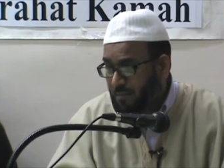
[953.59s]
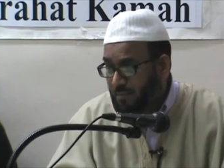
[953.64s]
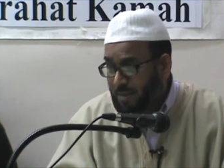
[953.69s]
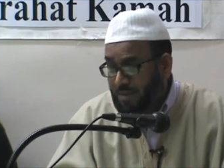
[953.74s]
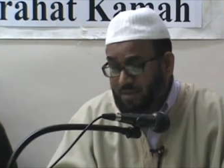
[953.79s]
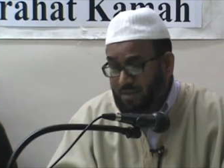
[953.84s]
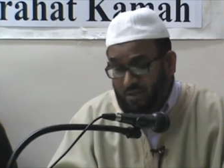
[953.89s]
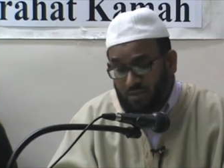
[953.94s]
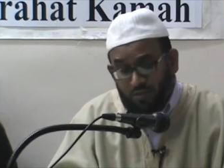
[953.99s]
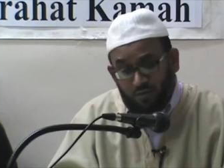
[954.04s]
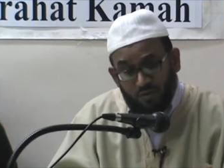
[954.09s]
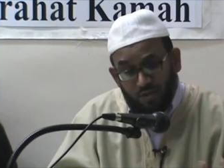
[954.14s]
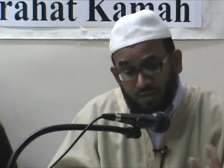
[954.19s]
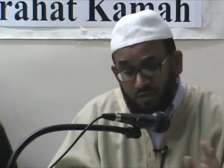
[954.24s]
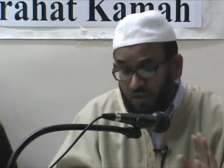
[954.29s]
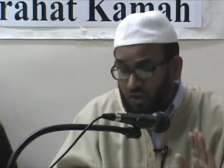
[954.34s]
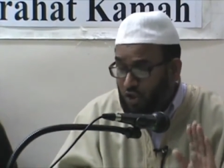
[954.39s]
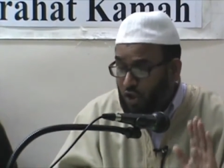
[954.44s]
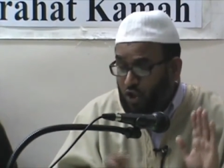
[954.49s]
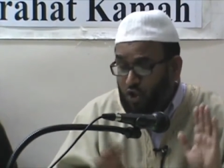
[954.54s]
But surely it
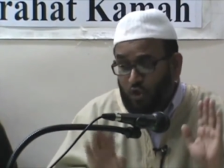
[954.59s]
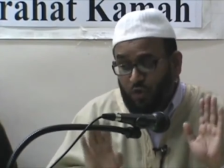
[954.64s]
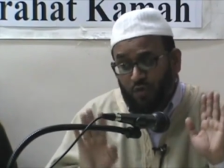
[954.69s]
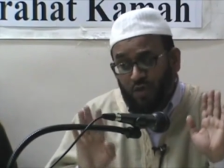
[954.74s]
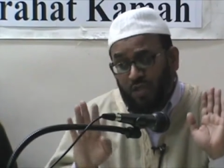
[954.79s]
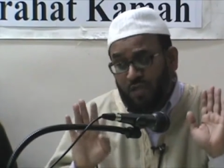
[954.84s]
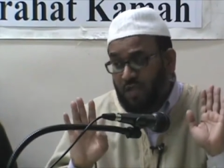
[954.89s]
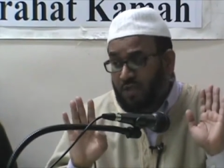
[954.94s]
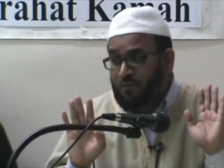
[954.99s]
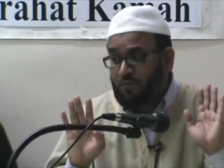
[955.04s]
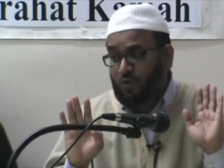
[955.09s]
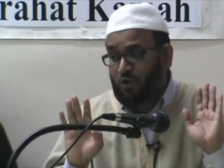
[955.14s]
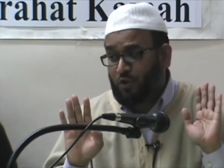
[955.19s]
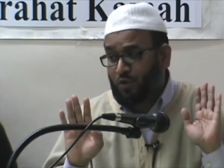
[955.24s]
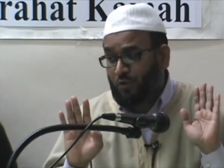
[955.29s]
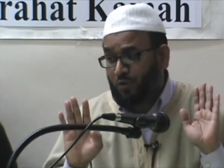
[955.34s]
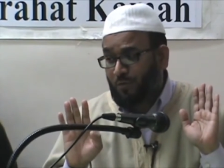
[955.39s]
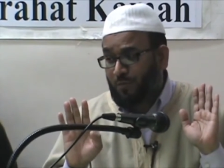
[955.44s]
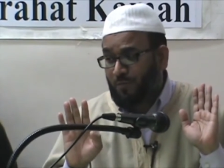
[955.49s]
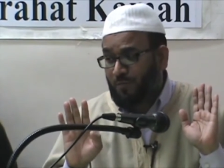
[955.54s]
is not sunnah, that's for
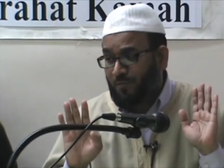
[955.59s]
sure.